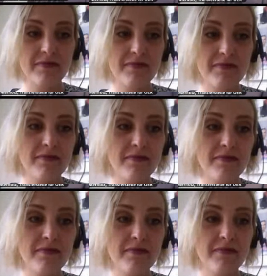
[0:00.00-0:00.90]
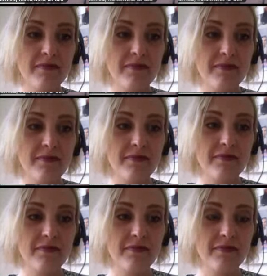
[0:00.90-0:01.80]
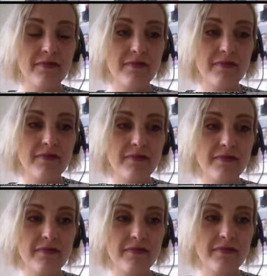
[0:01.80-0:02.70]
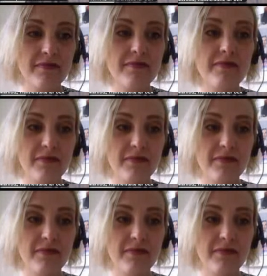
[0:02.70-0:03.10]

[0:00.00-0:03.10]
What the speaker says: This person isn't speaking.